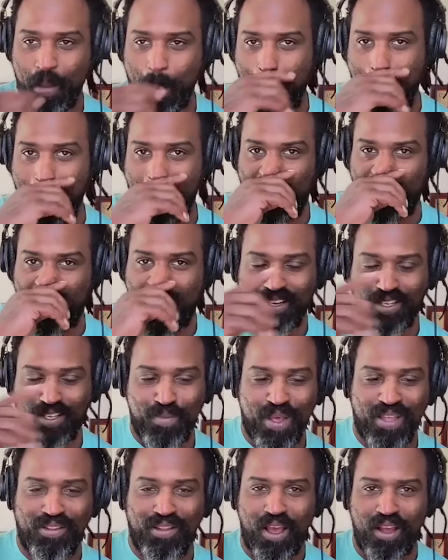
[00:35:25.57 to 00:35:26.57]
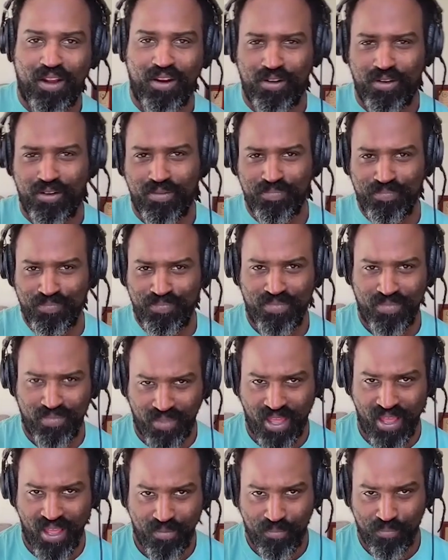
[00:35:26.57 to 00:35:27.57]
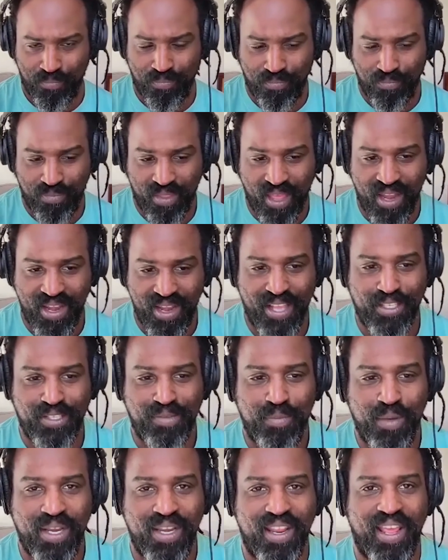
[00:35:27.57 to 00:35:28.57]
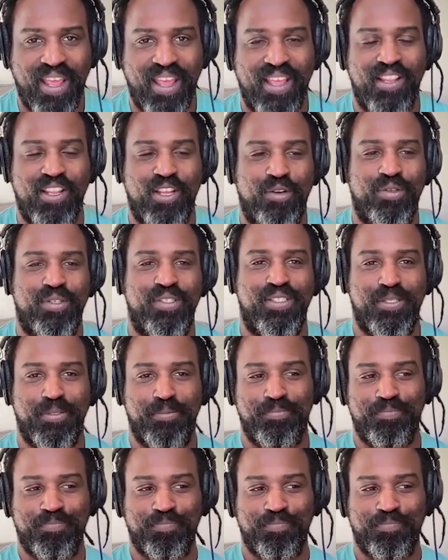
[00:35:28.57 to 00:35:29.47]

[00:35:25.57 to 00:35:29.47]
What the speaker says: And I got to my locker that next Monday, and there was